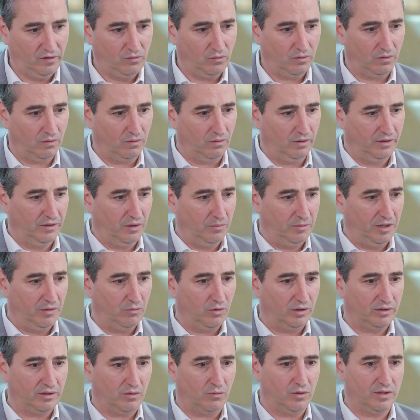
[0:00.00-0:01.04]
is a little bit
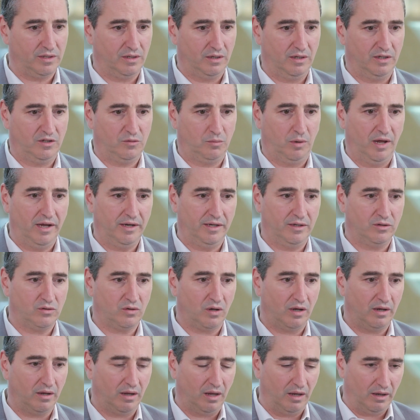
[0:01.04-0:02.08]
what I was explaining.
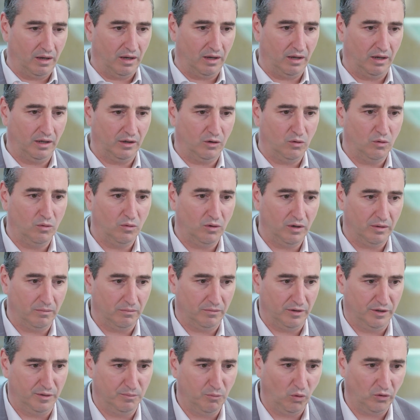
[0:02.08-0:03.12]
So I go
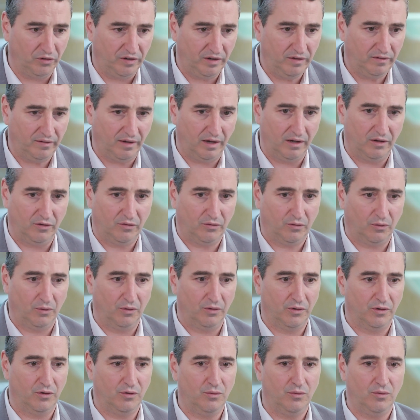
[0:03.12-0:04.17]
in more detail. So
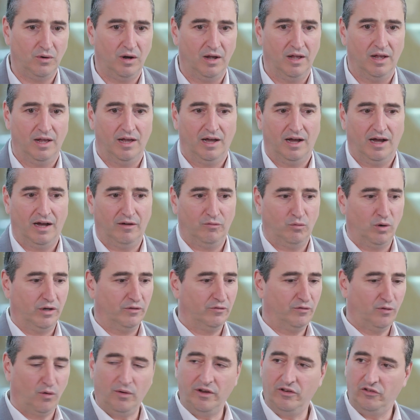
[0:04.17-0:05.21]
you have one
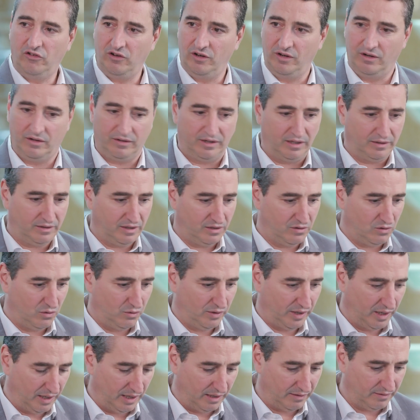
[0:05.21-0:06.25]
flow engineer that is
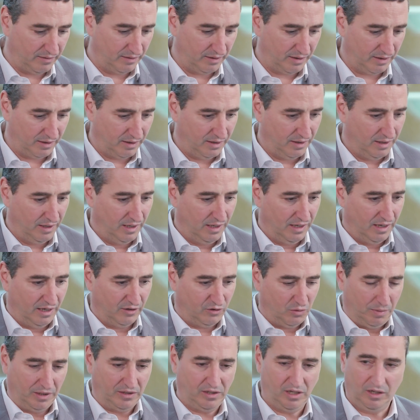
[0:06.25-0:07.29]
looking at
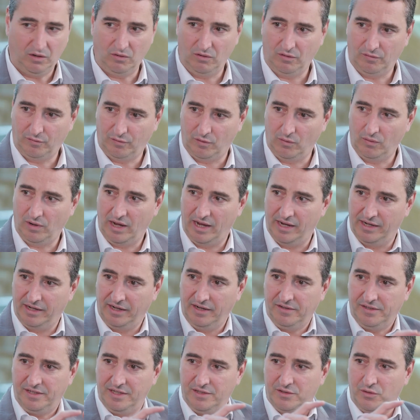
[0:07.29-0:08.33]
at a particular flow, and
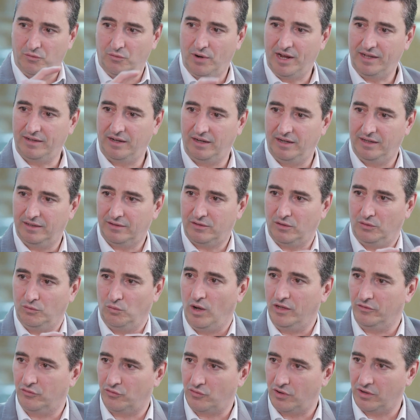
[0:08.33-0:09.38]
he sees a red alert on
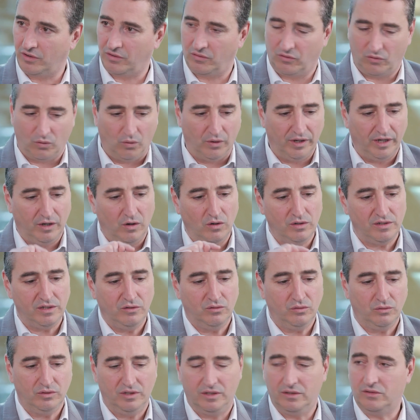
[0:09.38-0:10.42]
one truck. So he goes
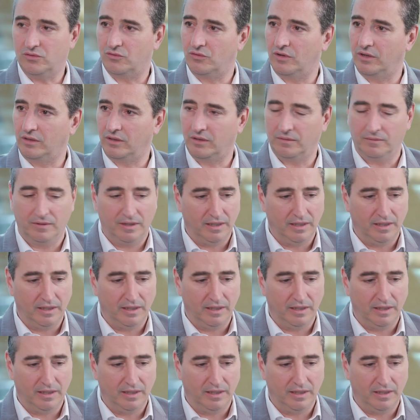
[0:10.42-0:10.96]
into this truck,